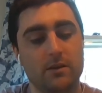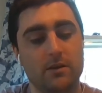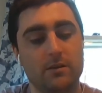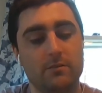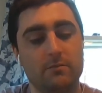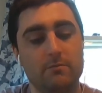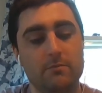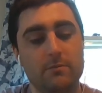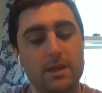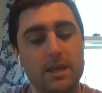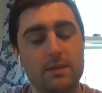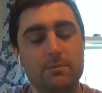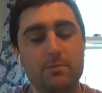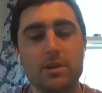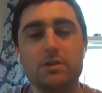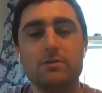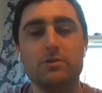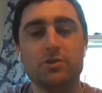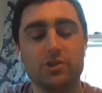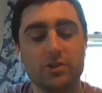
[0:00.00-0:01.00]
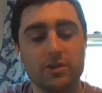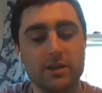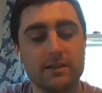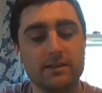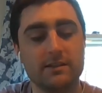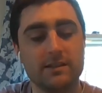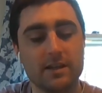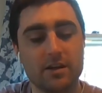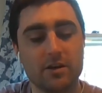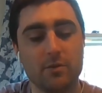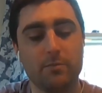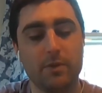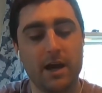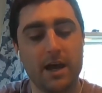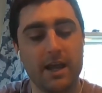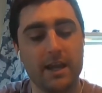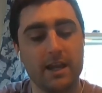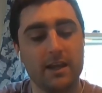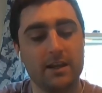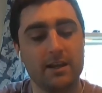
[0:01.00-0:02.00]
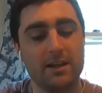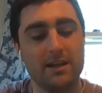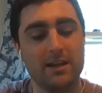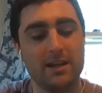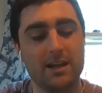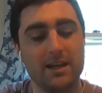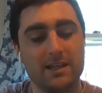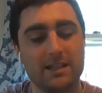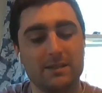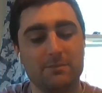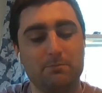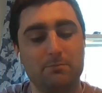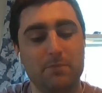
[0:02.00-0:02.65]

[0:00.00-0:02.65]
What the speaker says: Maybe you should consider buying a nice